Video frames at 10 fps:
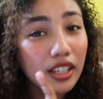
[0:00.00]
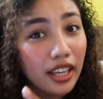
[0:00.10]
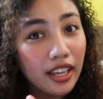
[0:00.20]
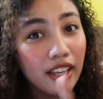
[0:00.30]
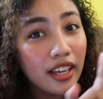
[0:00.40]

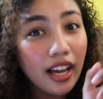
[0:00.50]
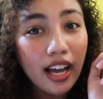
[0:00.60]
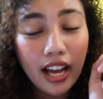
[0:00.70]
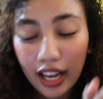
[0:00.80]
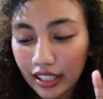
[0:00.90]
Okay,
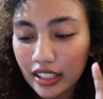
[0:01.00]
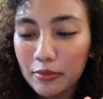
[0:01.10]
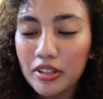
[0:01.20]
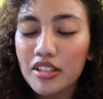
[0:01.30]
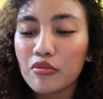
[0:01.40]
I
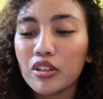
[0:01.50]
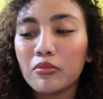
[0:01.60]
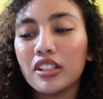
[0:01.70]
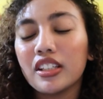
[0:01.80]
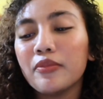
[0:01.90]
keep this with
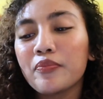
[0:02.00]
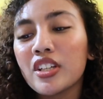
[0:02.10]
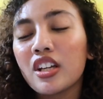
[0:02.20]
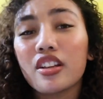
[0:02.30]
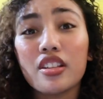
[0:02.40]
me.
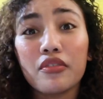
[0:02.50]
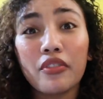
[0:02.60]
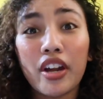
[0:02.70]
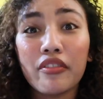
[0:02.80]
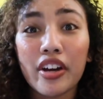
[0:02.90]
This is
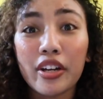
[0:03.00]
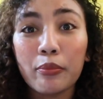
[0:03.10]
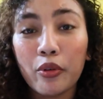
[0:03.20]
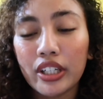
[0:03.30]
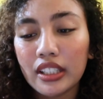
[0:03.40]
very
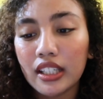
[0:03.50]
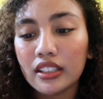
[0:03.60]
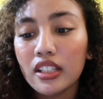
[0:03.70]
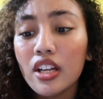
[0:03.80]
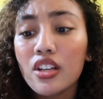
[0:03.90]
important.
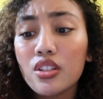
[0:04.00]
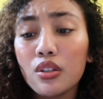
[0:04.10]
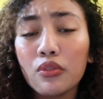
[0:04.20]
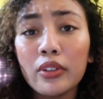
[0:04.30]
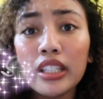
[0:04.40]

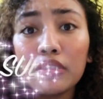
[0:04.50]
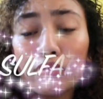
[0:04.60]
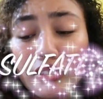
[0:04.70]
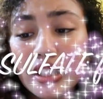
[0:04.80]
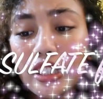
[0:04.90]
Sulfate
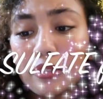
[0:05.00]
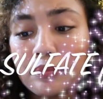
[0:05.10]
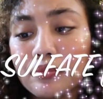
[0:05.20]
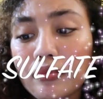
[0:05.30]
free.